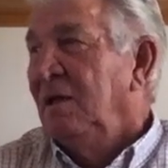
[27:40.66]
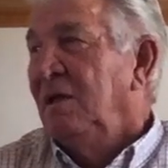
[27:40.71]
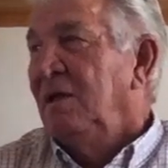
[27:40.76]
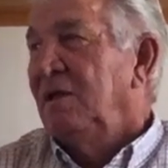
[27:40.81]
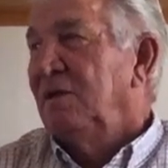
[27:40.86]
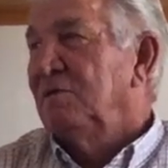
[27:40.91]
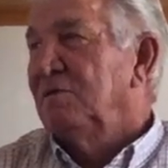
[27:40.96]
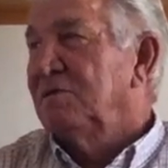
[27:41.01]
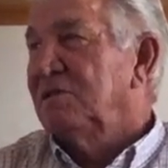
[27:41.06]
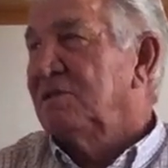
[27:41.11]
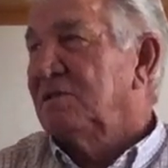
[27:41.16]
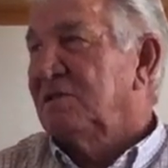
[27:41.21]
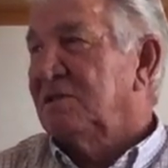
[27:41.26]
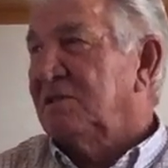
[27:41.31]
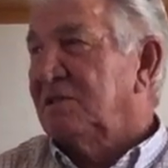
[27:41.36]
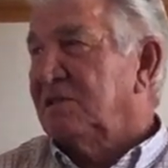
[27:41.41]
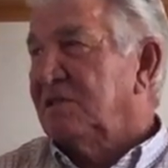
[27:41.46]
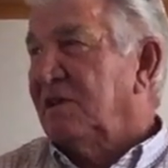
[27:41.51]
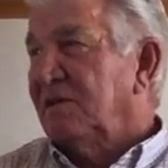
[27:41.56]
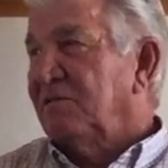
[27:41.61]
There was
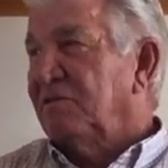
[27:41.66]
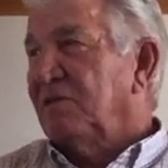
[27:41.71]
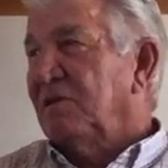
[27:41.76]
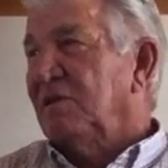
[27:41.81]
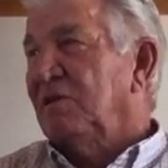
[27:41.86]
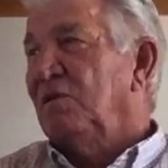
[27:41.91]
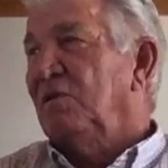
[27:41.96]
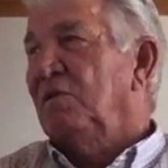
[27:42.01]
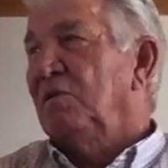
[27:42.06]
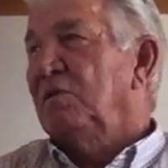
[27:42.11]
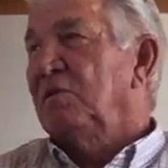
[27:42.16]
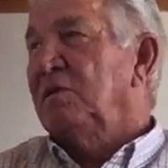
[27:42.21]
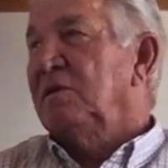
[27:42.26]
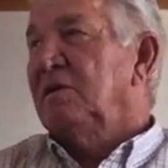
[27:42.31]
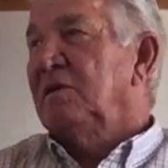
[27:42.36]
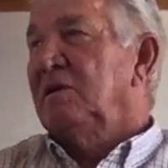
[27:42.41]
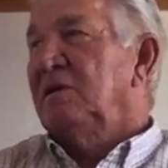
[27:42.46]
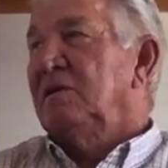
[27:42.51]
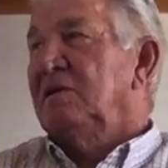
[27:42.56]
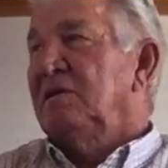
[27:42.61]
several old
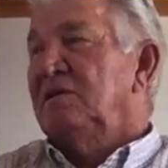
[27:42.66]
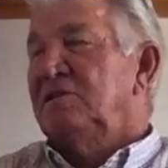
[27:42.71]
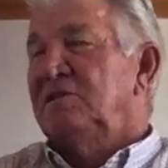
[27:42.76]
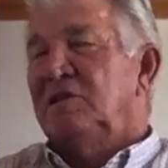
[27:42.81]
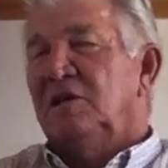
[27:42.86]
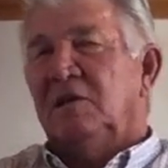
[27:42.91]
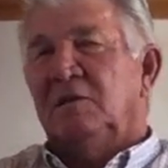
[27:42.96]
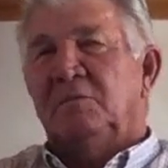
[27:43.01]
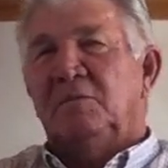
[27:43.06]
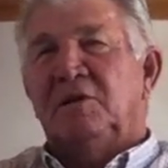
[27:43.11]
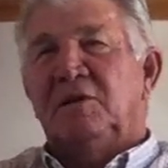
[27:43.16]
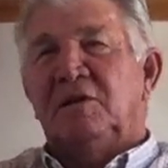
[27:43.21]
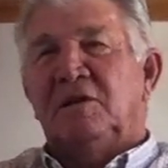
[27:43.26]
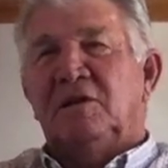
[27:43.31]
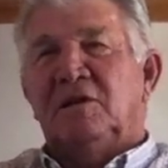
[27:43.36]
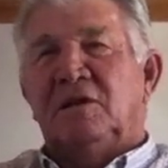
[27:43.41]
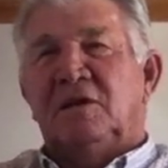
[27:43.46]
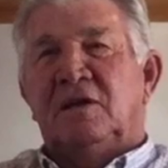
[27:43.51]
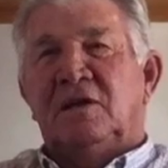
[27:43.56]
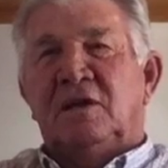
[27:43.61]
gentlemen,
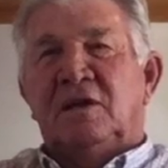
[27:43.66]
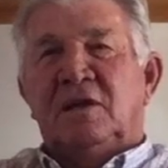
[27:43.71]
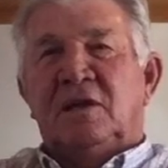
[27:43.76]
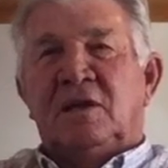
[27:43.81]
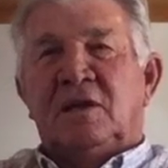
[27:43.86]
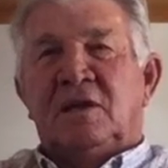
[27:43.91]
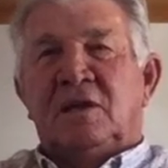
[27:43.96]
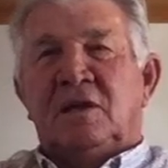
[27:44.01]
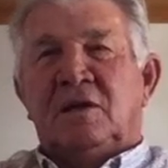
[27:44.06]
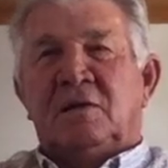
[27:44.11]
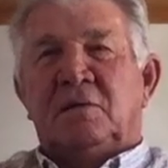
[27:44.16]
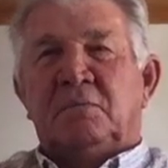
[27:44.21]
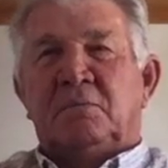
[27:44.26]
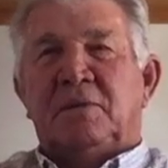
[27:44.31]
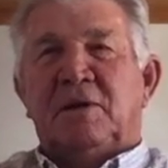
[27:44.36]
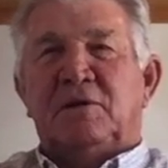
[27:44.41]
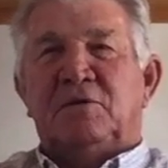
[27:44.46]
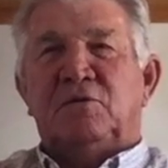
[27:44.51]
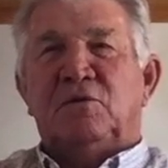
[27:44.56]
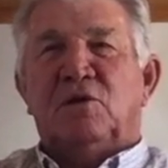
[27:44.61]

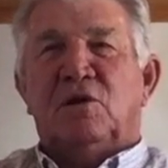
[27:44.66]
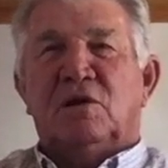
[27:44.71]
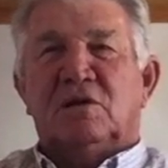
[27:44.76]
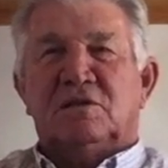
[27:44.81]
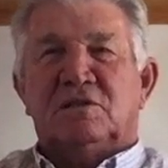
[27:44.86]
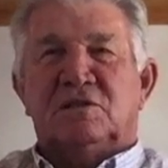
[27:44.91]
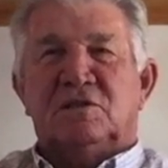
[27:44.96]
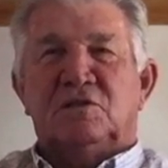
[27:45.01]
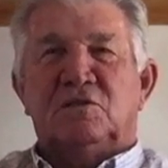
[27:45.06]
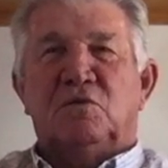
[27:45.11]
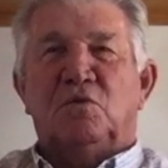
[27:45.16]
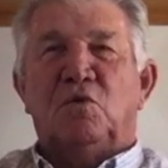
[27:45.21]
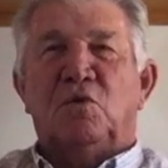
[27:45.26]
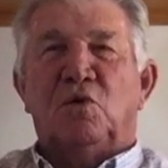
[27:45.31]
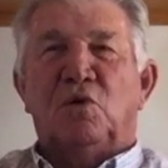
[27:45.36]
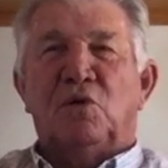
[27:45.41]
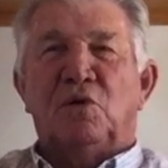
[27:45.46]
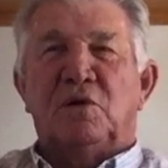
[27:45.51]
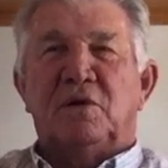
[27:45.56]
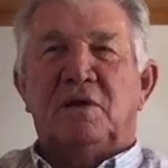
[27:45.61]
patriarchs in the
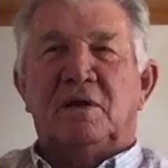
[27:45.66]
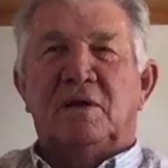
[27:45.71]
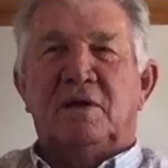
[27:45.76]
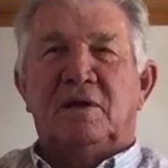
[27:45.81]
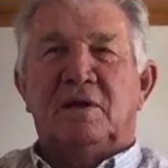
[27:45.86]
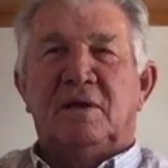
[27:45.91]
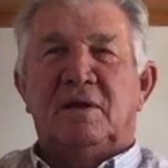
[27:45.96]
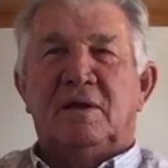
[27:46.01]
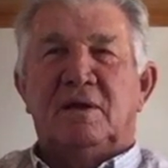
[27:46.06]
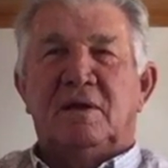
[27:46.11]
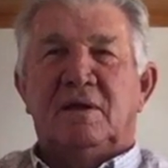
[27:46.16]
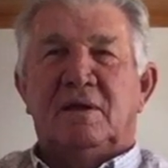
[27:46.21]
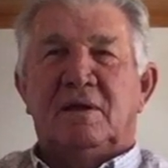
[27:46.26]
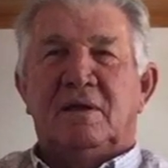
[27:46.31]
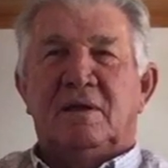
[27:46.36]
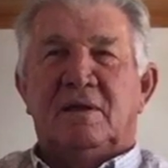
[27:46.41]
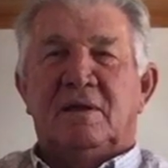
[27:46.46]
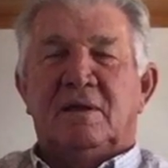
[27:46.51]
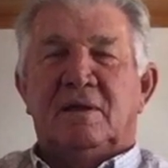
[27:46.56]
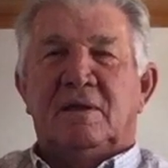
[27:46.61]
ward,
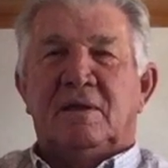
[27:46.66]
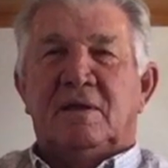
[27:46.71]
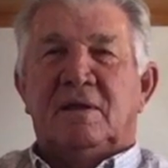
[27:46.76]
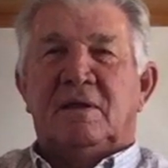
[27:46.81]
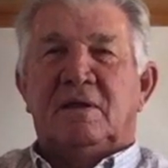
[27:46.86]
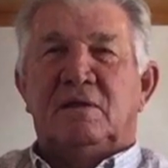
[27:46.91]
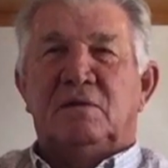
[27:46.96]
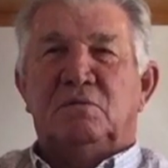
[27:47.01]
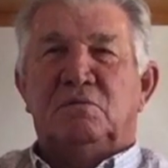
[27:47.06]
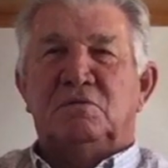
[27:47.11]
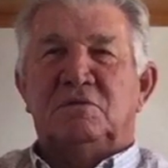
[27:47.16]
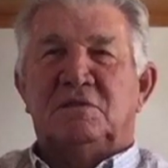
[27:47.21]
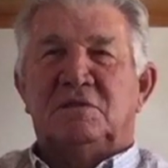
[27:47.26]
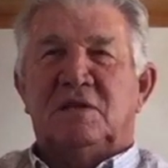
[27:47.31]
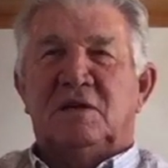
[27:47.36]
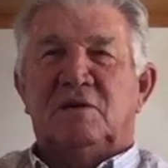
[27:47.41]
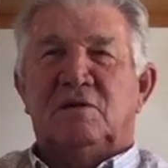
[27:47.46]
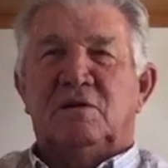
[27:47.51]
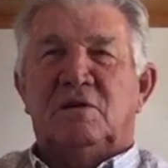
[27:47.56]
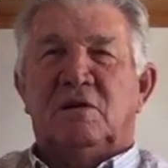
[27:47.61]
that was
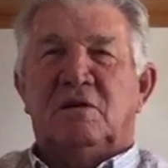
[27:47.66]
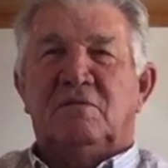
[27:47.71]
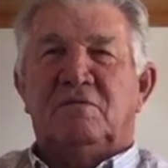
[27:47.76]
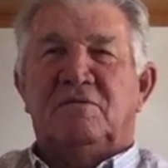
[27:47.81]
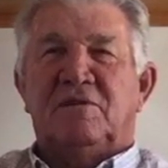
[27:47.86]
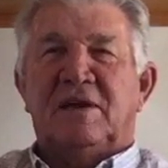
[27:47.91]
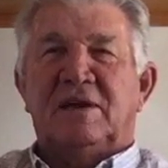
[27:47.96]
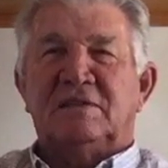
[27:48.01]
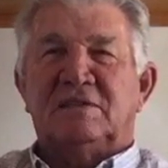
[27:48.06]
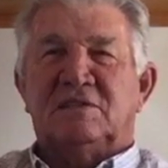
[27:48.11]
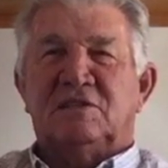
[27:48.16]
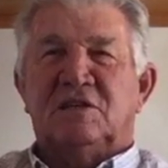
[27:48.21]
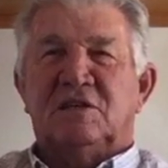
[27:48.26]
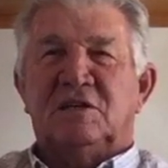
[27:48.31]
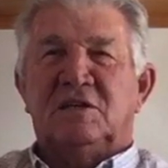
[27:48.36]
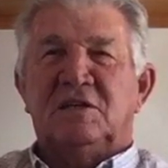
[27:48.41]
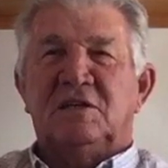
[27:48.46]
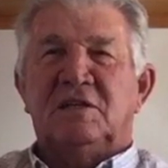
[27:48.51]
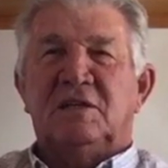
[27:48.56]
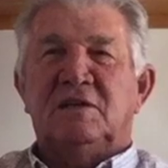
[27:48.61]
there, and on Fast
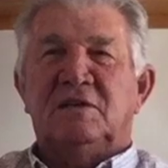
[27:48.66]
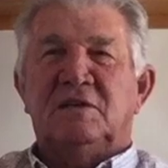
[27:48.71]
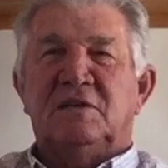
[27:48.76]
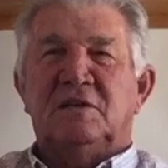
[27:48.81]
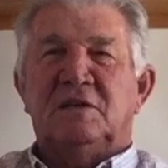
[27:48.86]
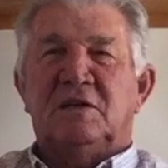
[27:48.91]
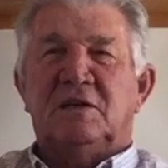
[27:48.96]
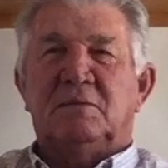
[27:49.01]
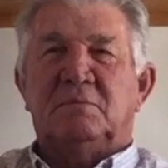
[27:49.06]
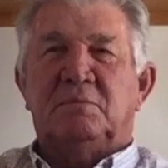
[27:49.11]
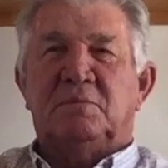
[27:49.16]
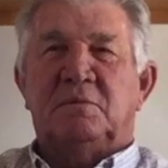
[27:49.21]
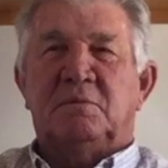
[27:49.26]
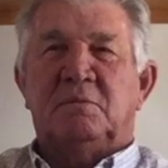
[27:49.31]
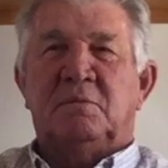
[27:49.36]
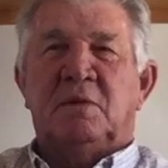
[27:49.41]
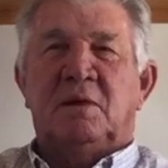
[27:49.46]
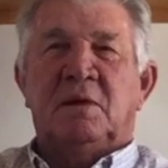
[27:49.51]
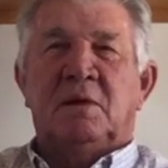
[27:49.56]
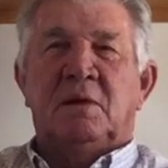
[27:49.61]
Sunday they'd get up and
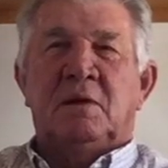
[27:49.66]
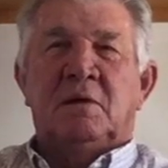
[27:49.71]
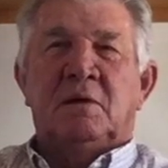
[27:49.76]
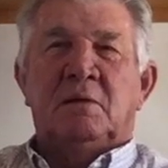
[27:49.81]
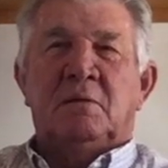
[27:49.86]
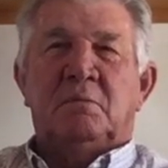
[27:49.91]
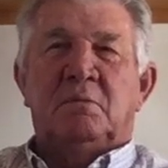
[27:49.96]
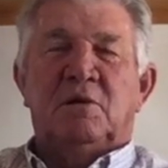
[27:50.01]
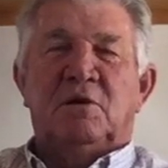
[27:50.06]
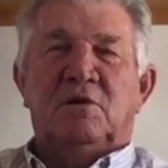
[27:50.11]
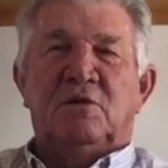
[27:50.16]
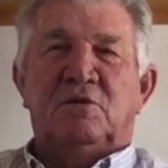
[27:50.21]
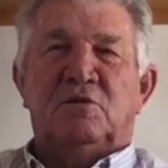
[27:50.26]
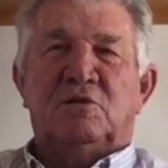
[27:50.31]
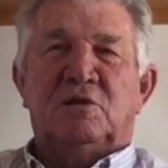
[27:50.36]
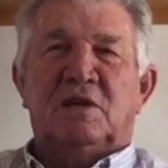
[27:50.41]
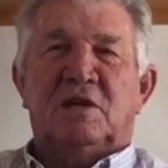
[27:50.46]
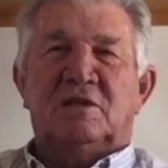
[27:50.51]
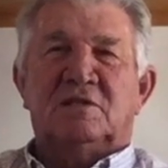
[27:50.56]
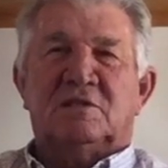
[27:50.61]
bear their
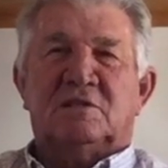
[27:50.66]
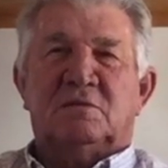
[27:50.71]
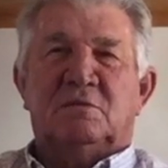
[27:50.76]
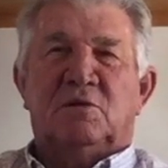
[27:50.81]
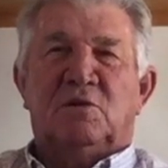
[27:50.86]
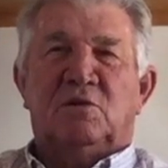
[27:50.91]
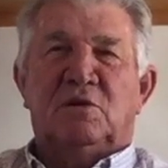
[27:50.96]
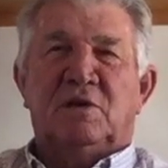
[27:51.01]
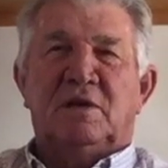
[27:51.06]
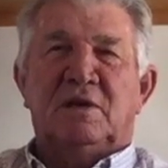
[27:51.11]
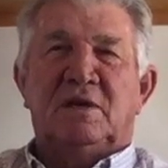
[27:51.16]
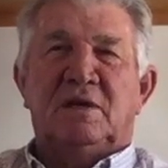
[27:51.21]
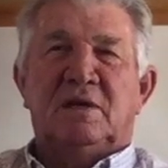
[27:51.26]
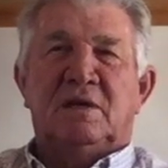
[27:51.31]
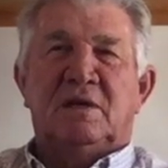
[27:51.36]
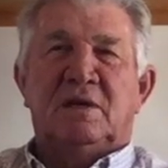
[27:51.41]
testimony.